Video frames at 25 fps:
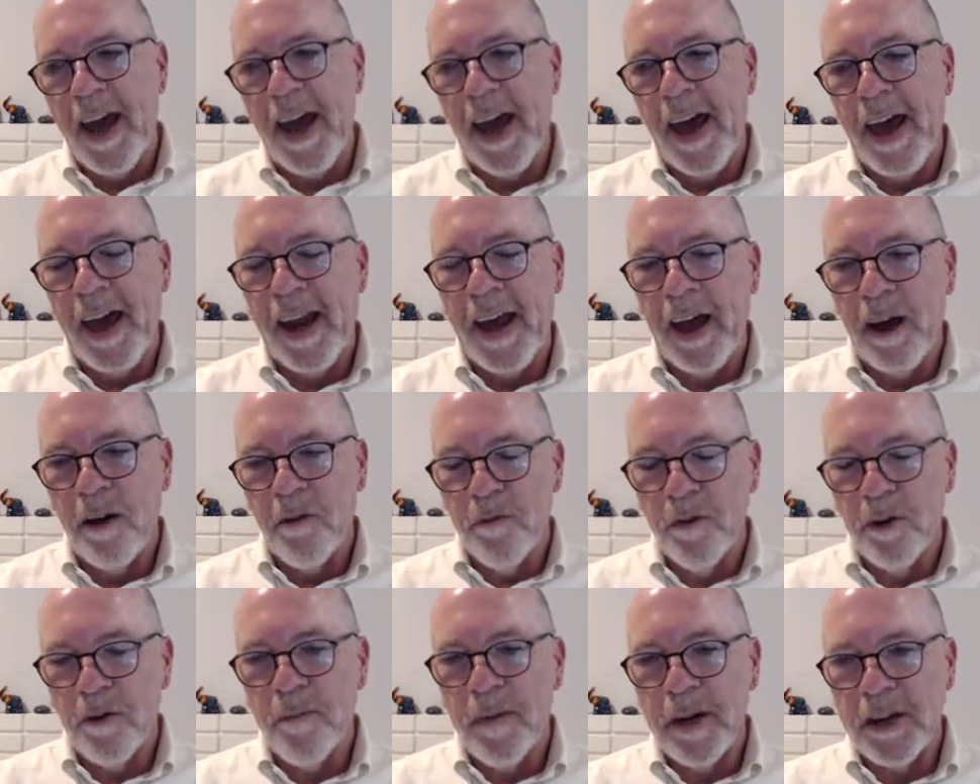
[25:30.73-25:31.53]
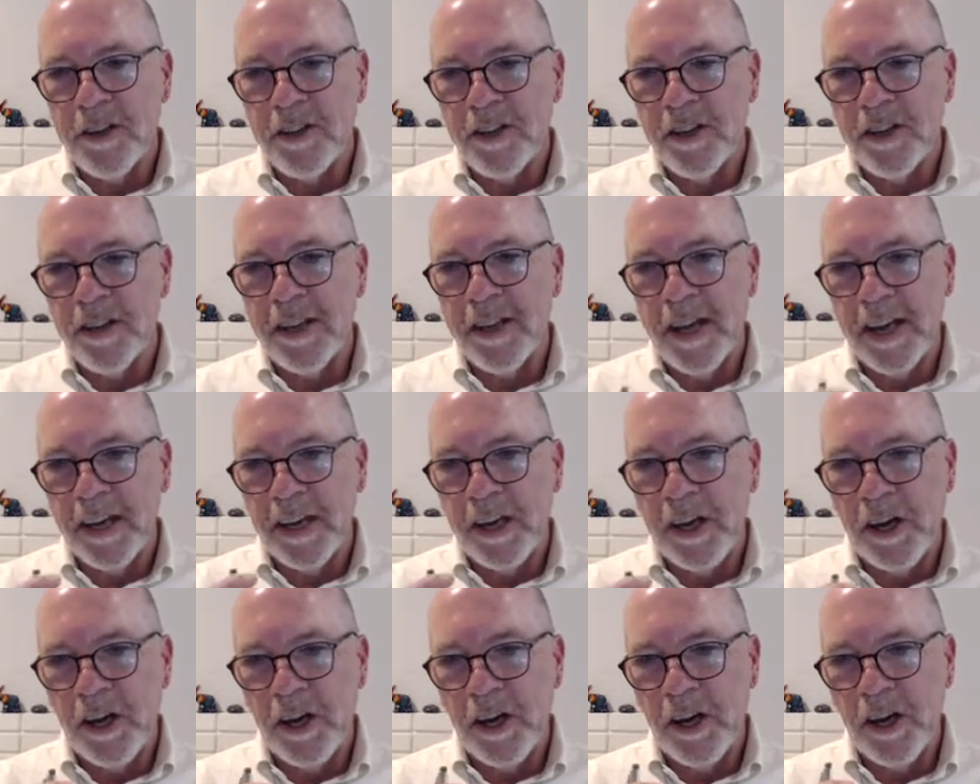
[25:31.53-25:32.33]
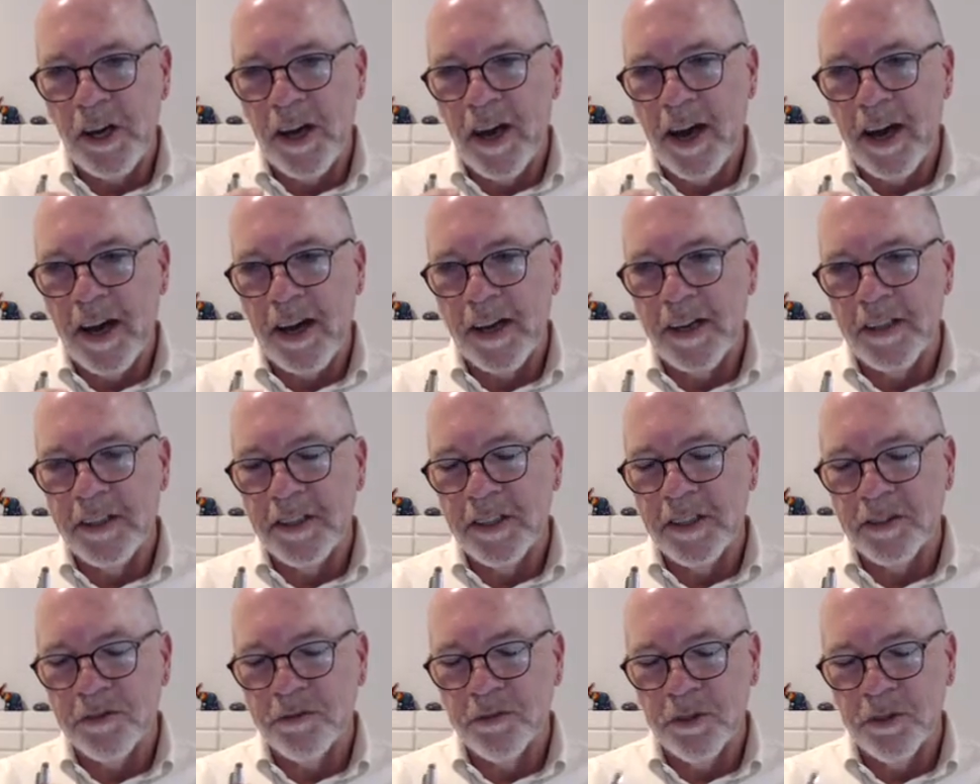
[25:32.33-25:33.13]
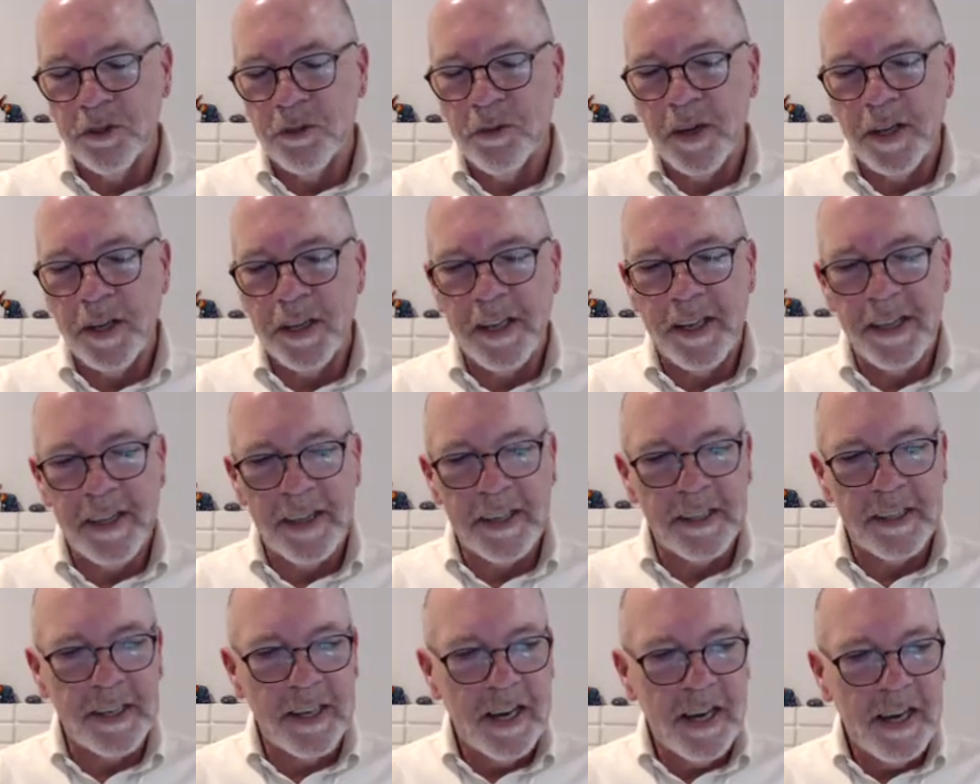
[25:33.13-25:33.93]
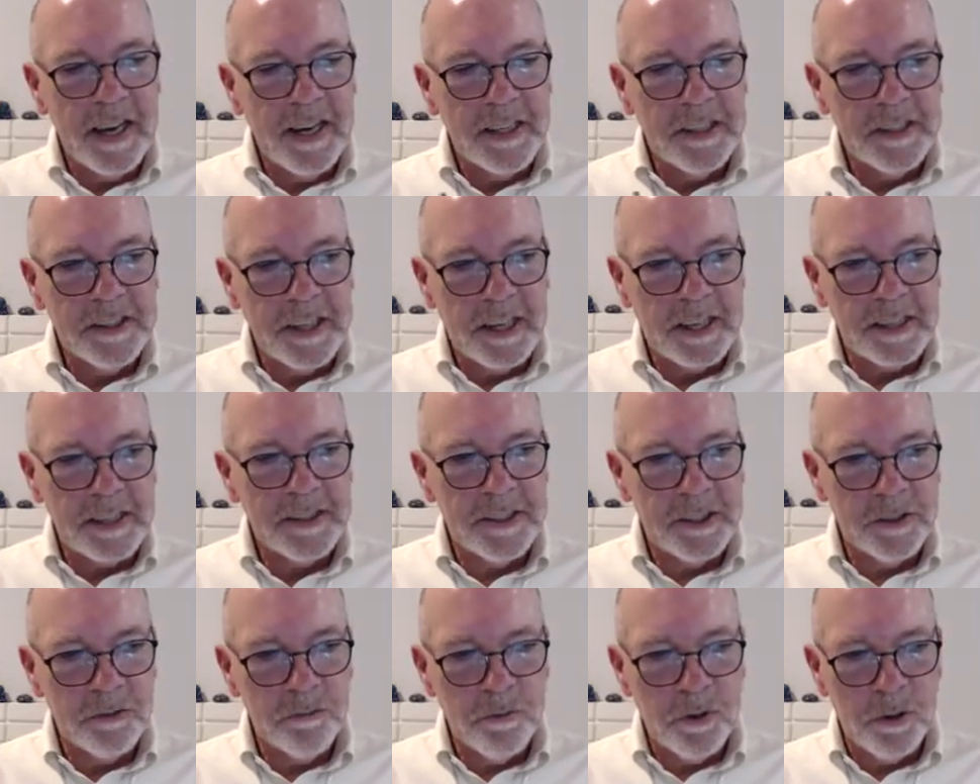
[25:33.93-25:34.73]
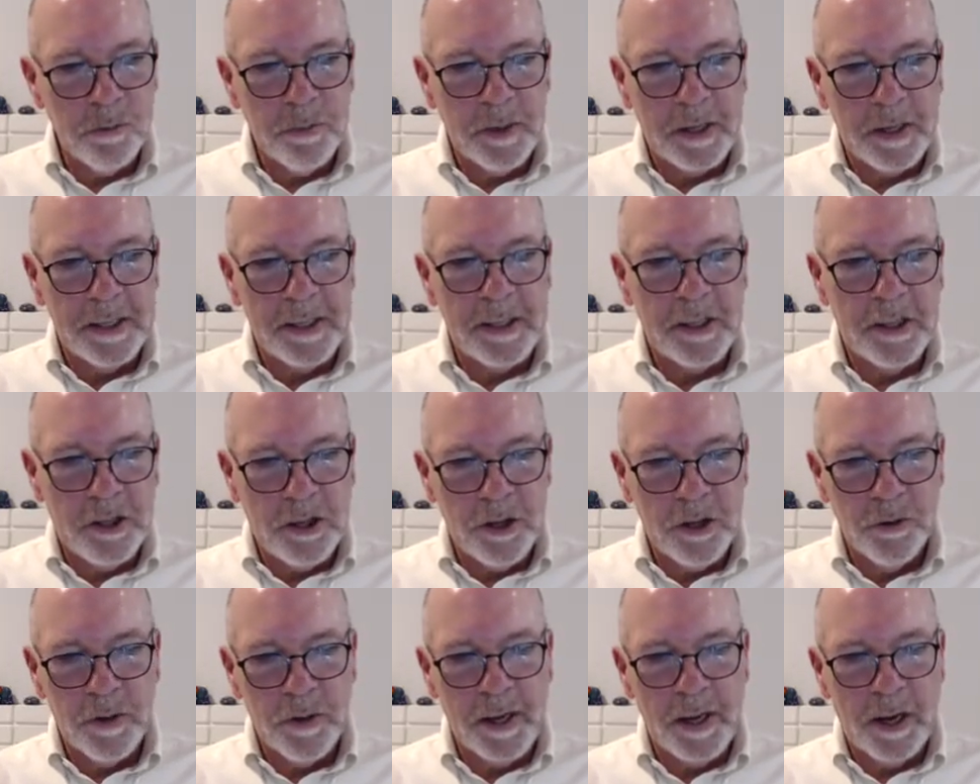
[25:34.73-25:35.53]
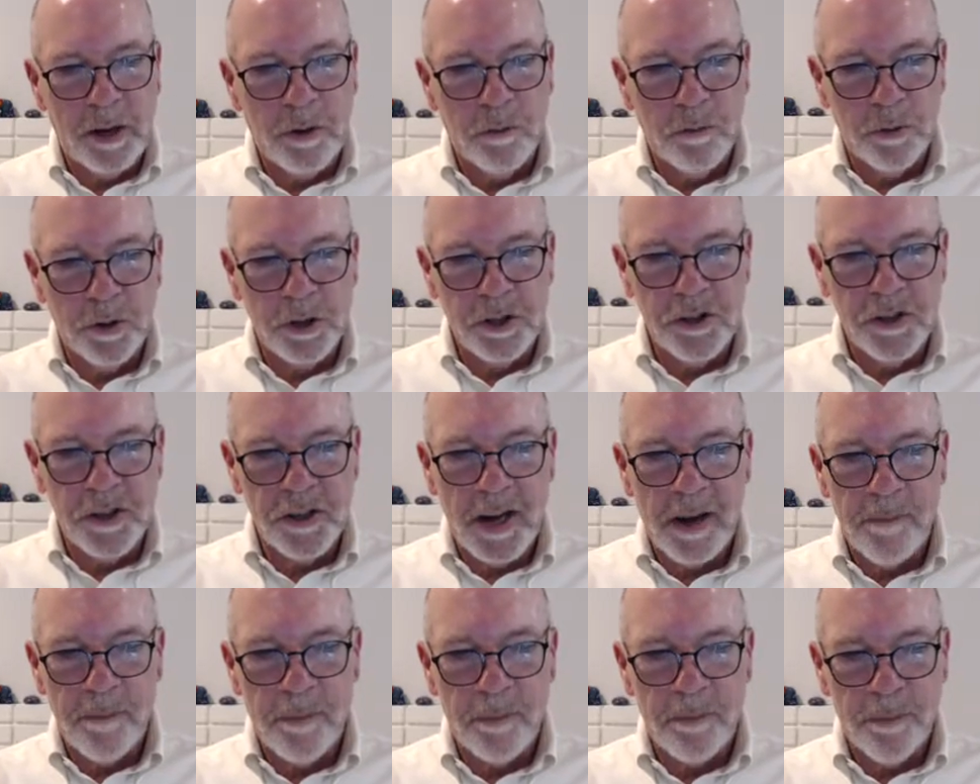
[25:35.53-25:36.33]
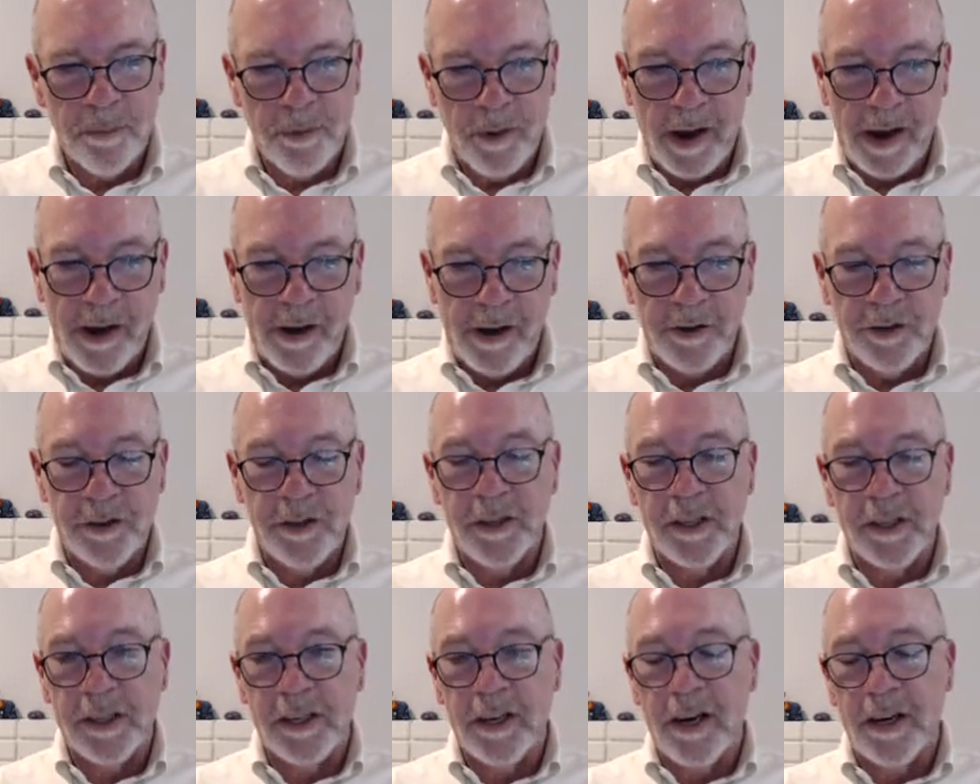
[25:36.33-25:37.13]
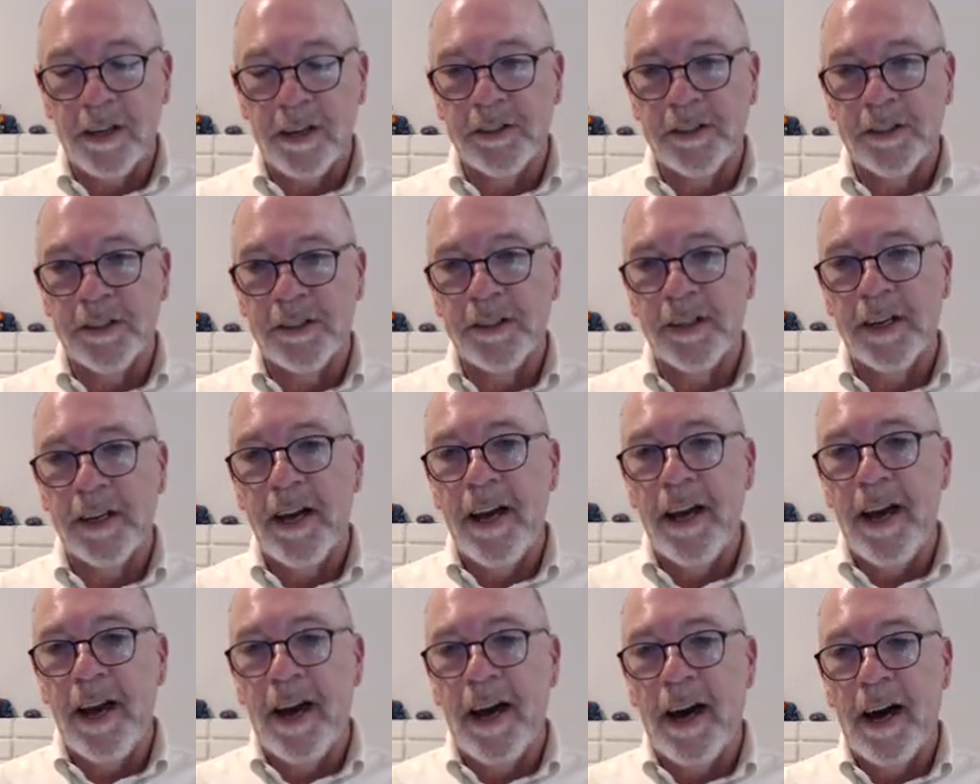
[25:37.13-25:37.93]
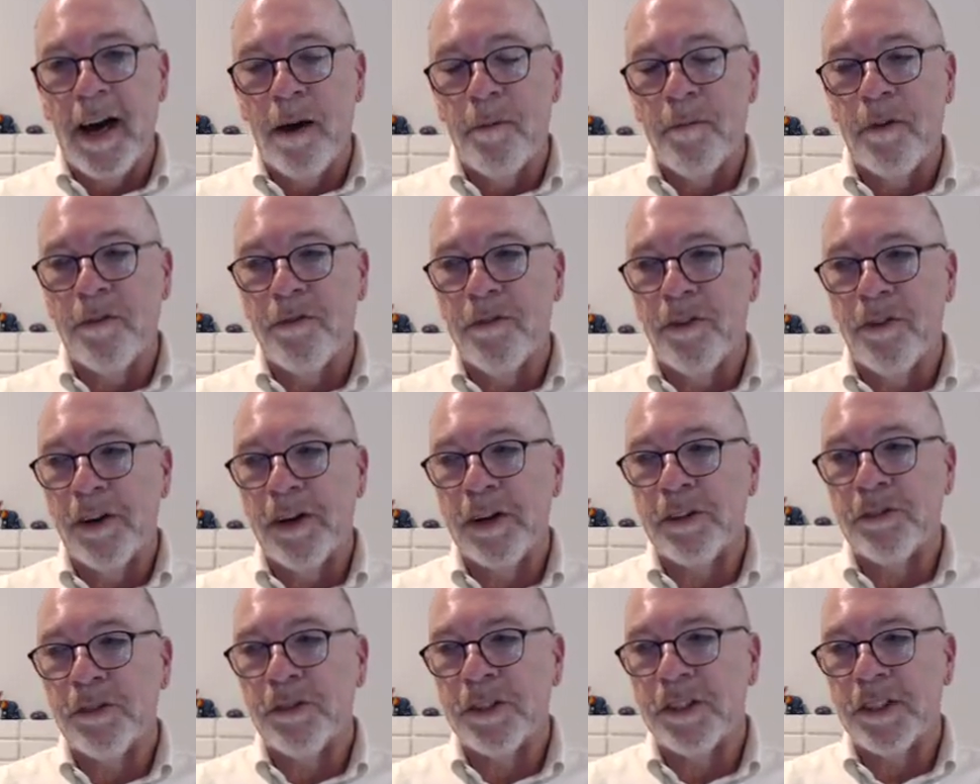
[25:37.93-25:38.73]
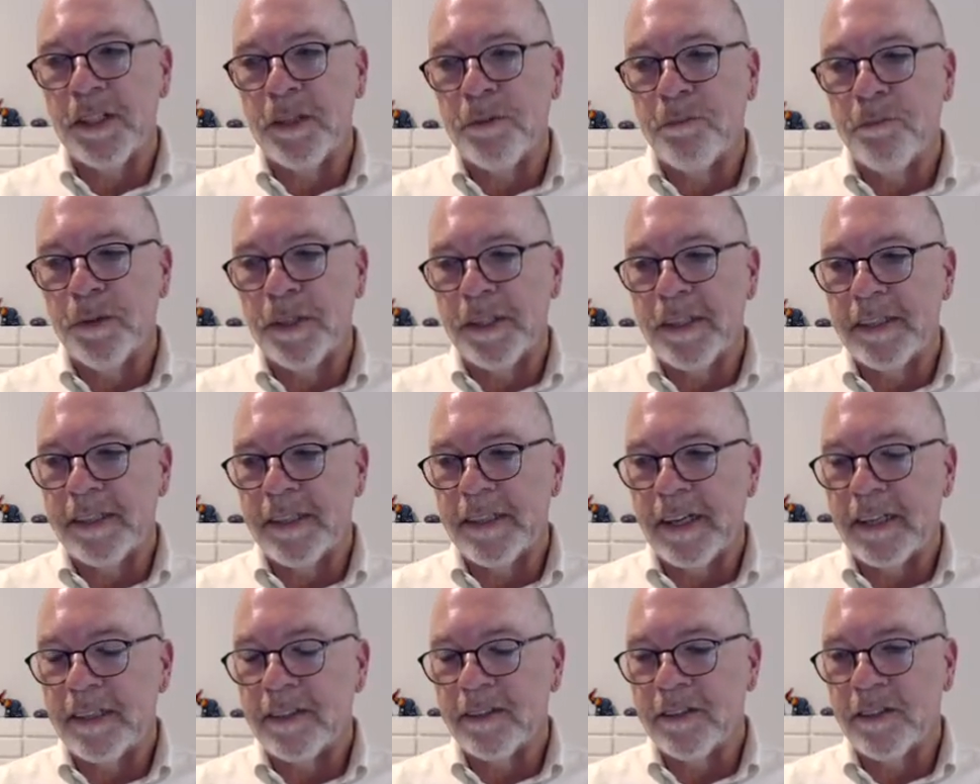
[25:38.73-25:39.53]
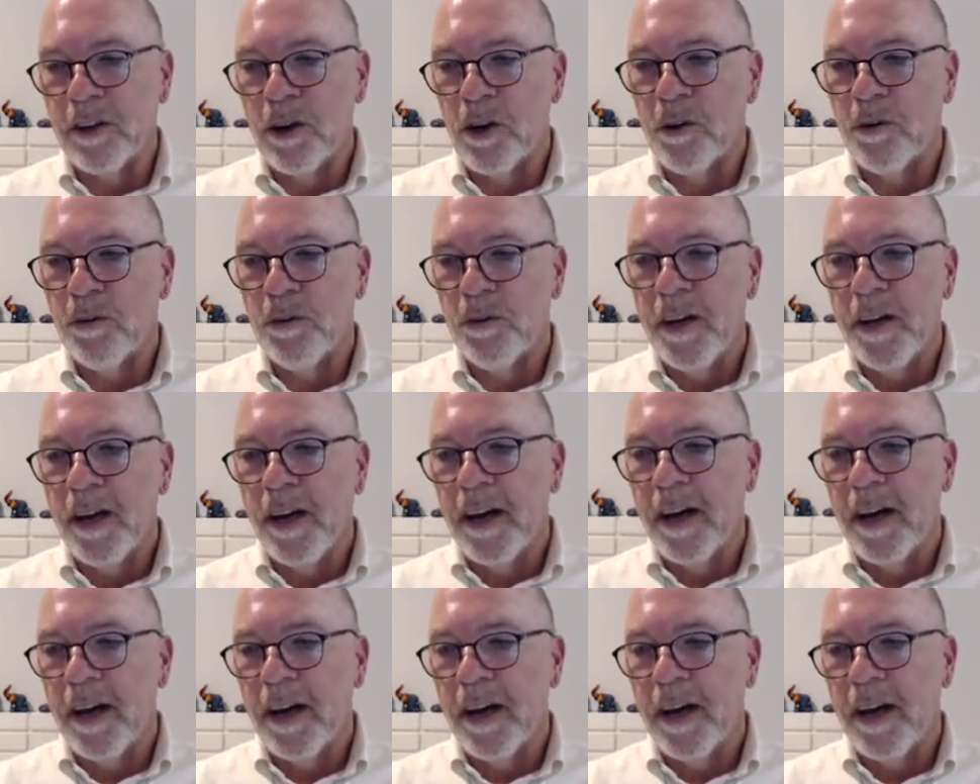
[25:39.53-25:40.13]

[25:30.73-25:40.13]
And I will mention that just real quickly that Jason will be doing a workshop prior to the concert. If you're interested, please let us know.